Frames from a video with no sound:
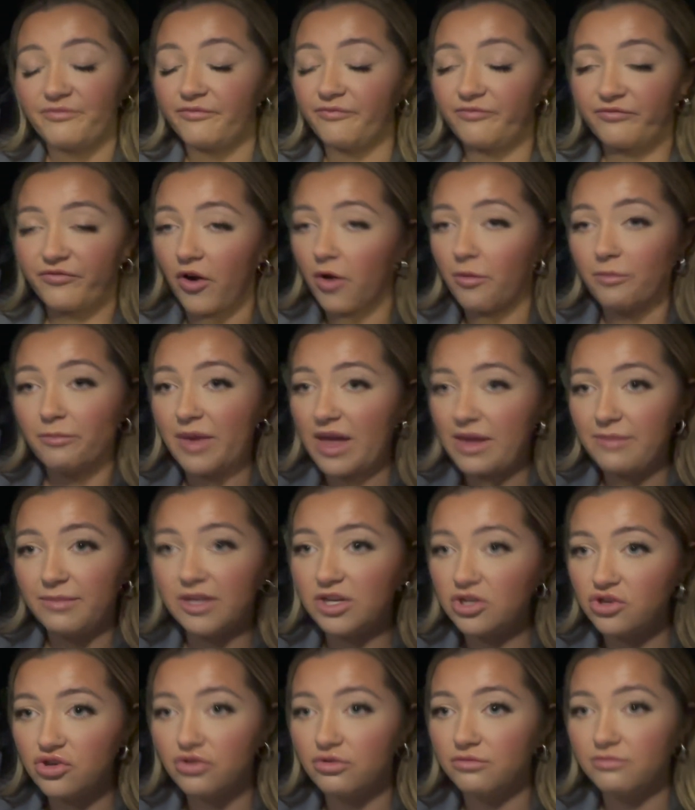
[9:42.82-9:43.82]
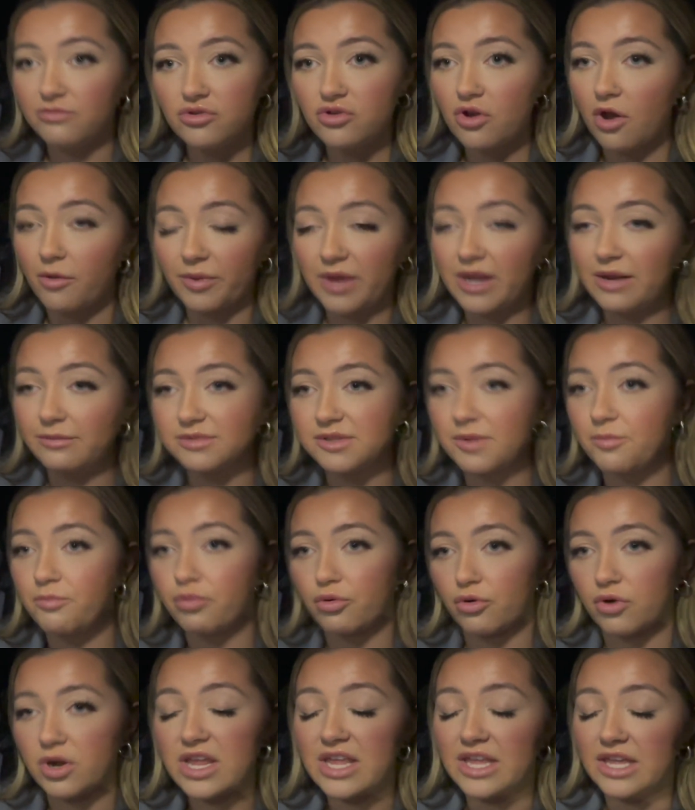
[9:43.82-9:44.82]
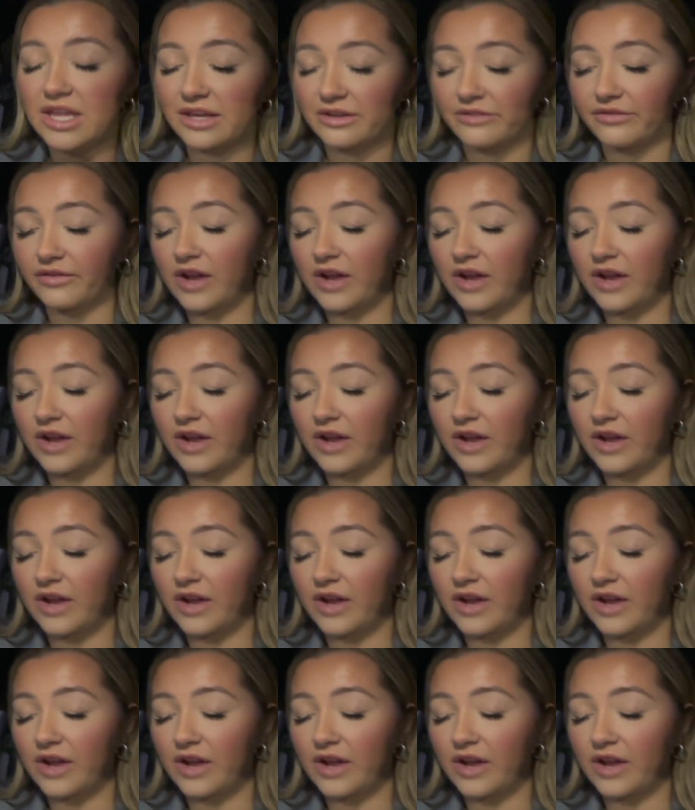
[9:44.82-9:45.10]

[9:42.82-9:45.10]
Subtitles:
from maybe not being able to breathe.